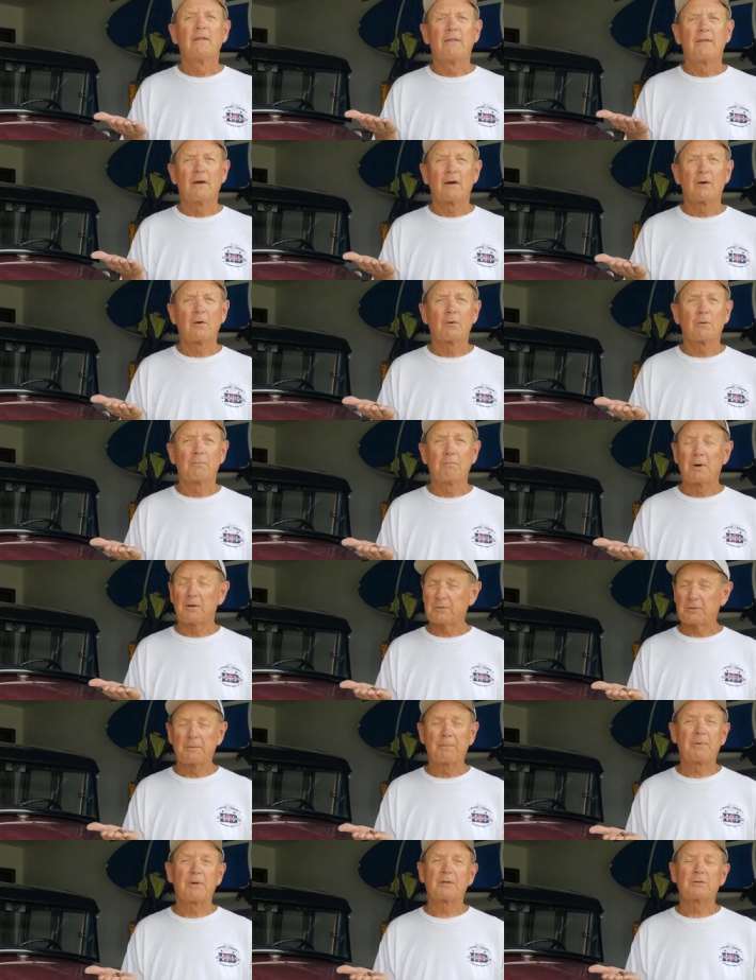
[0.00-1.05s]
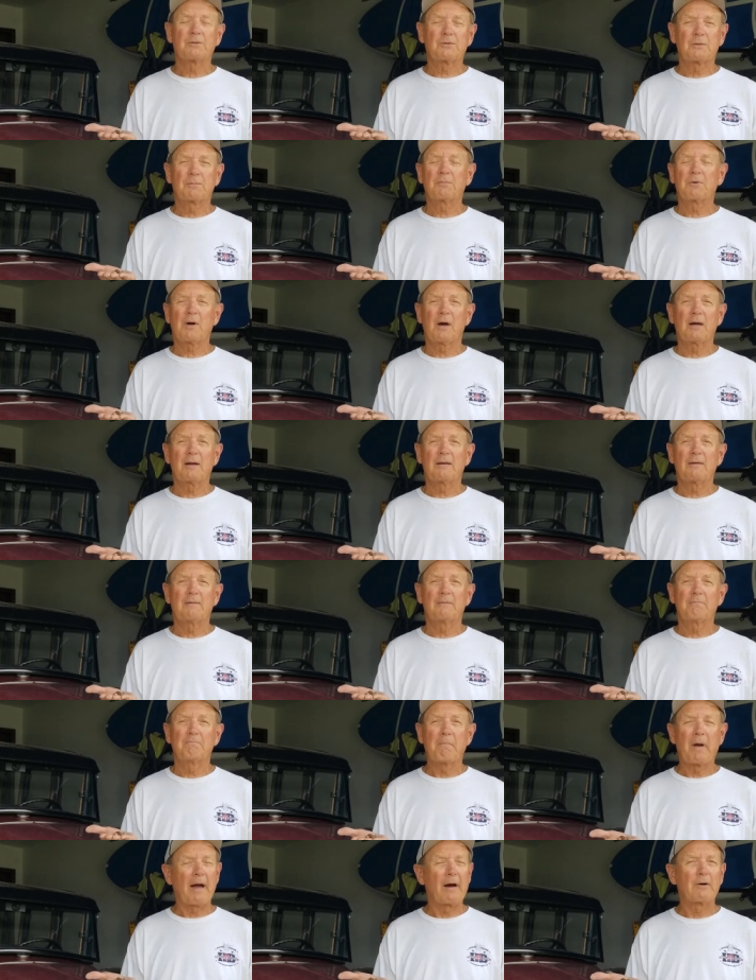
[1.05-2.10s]
there must have been some kind
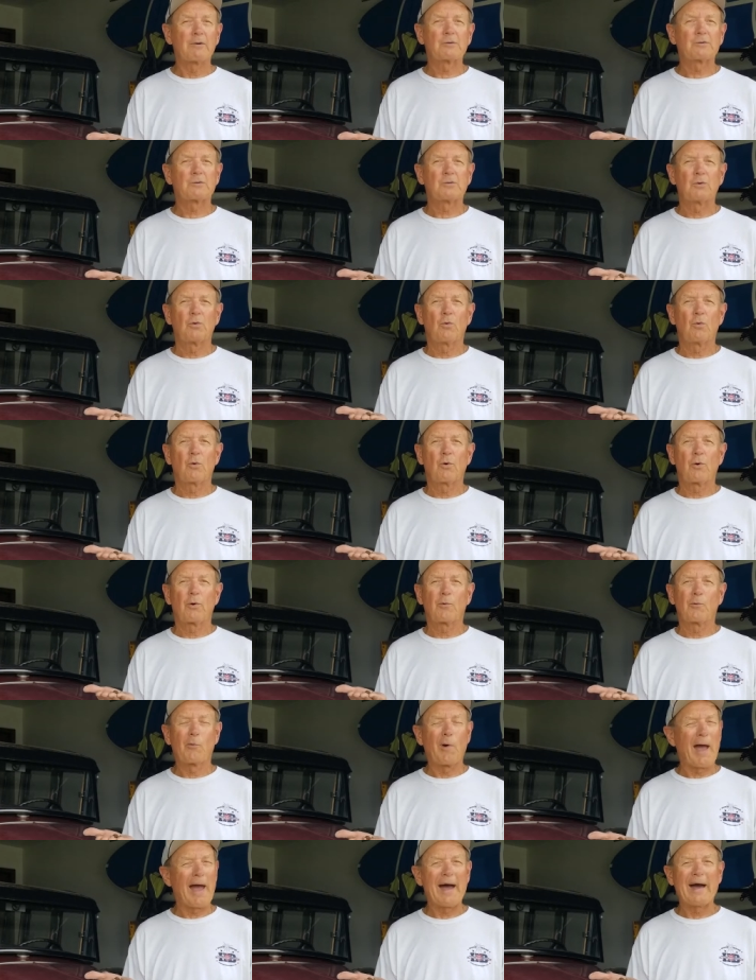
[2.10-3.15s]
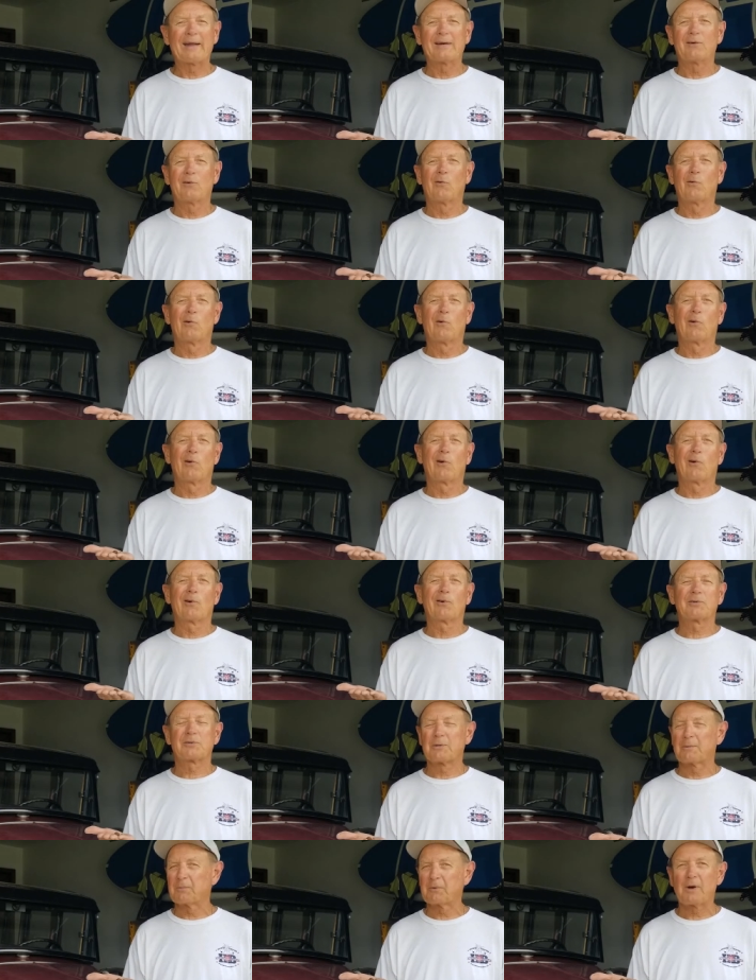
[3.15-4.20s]
of mouse or rat or
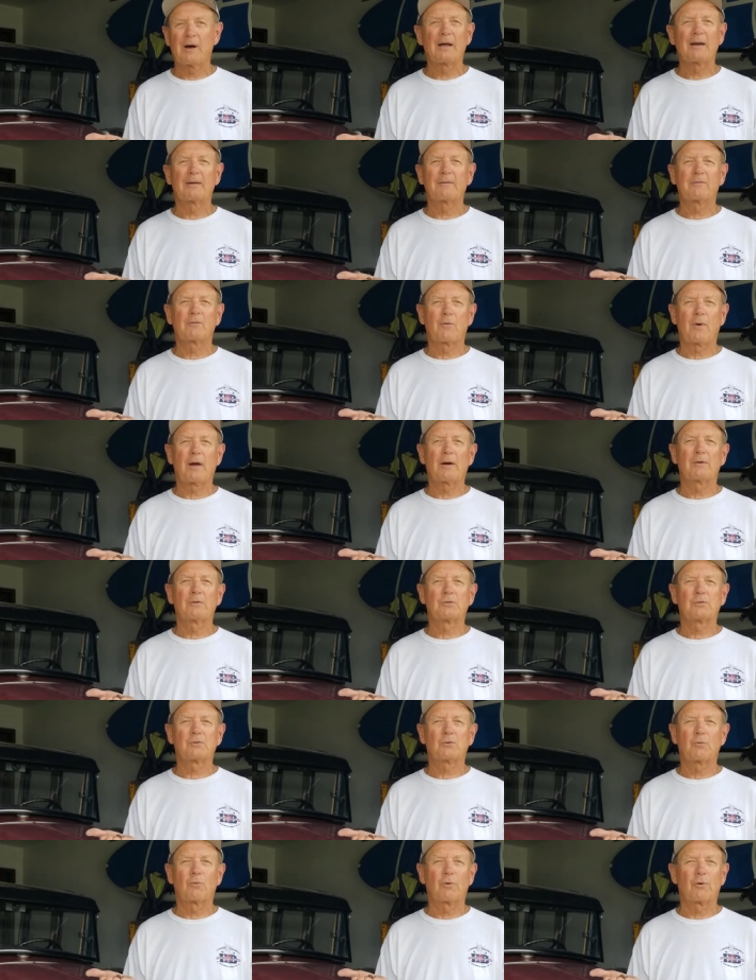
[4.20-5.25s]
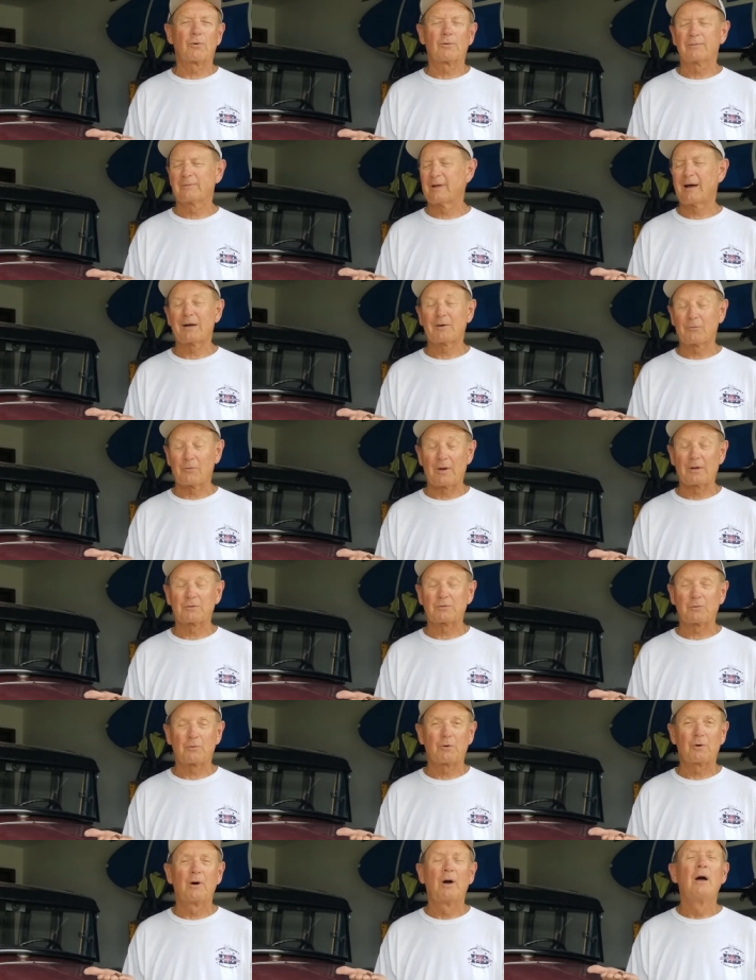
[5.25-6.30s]
some kind of ground squirrel, not ground
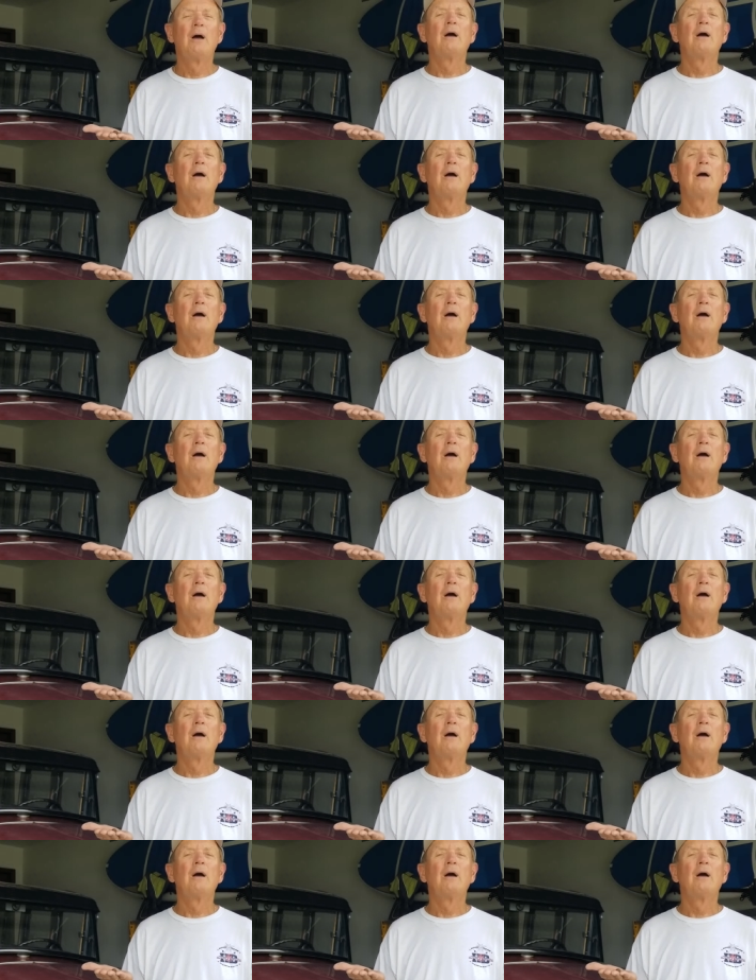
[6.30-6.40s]
squirrel,